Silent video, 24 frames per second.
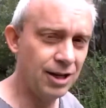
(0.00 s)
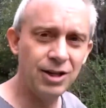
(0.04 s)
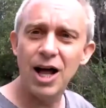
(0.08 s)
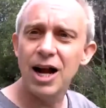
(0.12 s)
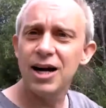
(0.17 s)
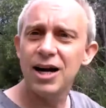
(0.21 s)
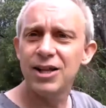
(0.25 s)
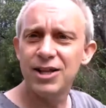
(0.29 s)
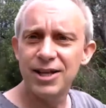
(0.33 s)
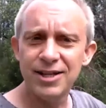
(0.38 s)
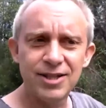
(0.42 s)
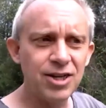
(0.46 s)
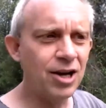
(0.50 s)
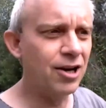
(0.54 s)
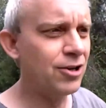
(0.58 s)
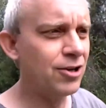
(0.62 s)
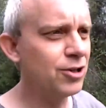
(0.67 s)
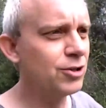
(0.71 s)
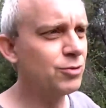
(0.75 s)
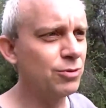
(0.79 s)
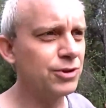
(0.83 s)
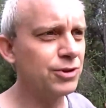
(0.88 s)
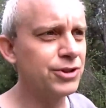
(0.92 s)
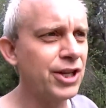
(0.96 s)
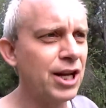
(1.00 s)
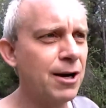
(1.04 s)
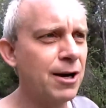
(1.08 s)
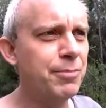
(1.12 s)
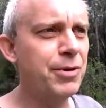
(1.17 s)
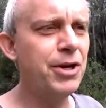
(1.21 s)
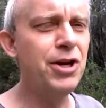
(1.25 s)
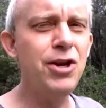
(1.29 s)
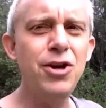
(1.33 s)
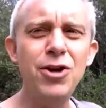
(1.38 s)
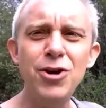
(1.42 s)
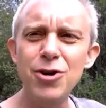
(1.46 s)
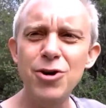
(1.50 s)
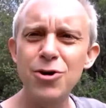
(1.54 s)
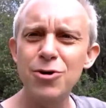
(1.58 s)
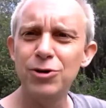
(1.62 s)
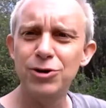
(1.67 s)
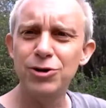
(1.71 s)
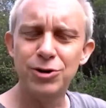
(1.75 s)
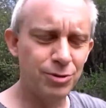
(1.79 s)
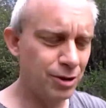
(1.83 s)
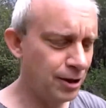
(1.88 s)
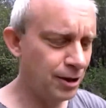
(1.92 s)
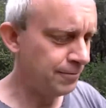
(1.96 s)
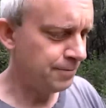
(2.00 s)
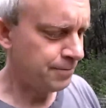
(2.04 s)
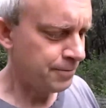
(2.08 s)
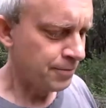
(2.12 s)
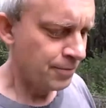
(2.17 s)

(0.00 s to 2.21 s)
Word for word: A lot of these hunters will set up huge